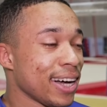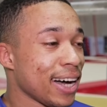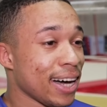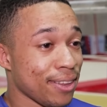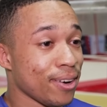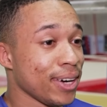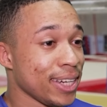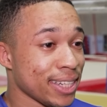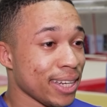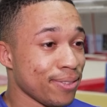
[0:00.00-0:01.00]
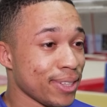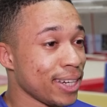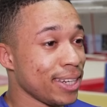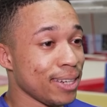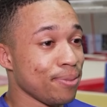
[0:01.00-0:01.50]
at the highest level at
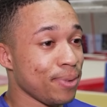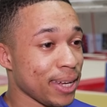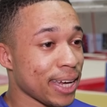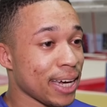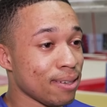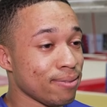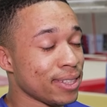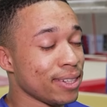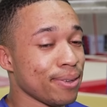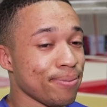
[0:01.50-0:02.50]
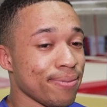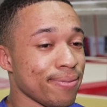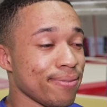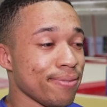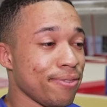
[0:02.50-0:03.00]
an Olympic Games, and I'm
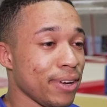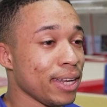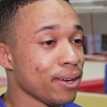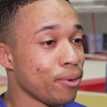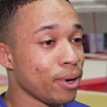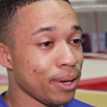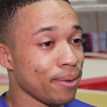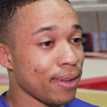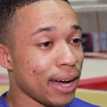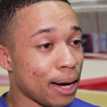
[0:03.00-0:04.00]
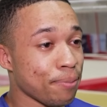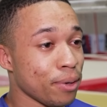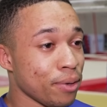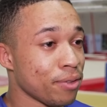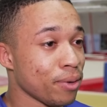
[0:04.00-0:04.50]
feeling quite happy
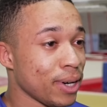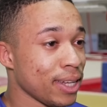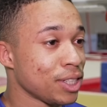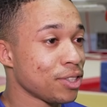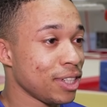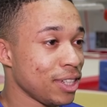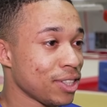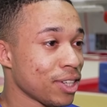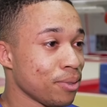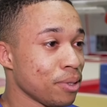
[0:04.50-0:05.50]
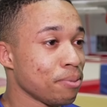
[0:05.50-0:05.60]
with the way that training's going.